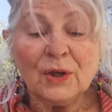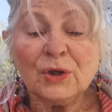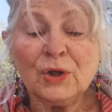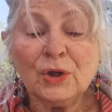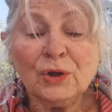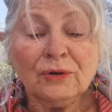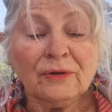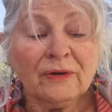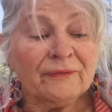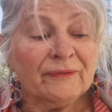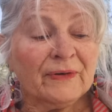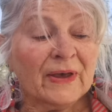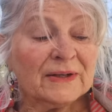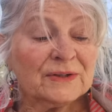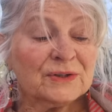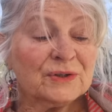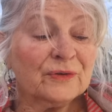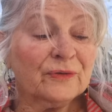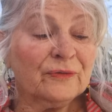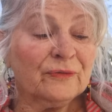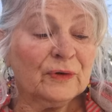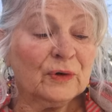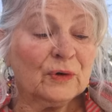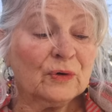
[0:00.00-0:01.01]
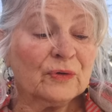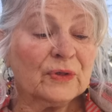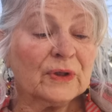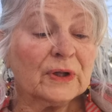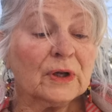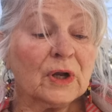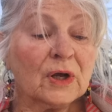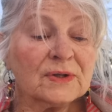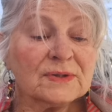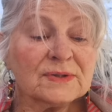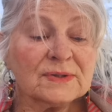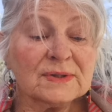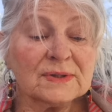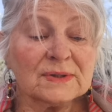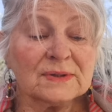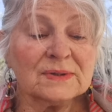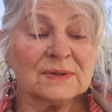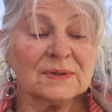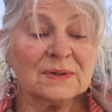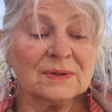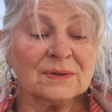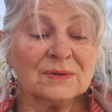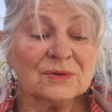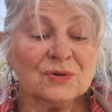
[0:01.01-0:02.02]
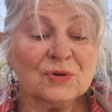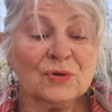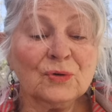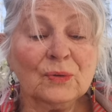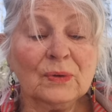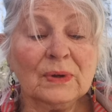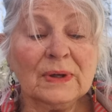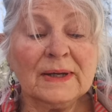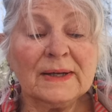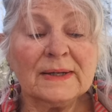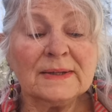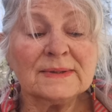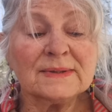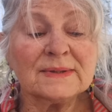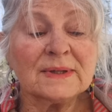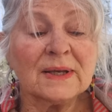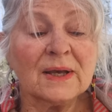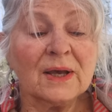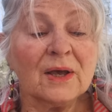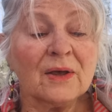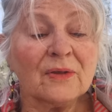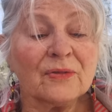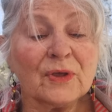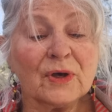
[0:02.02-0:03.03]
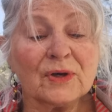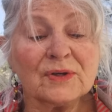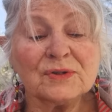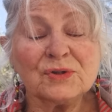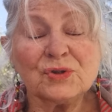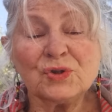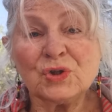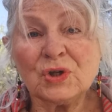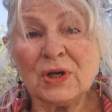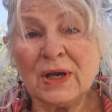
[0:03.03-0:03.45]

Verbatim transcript: You have had to feel the losses to release those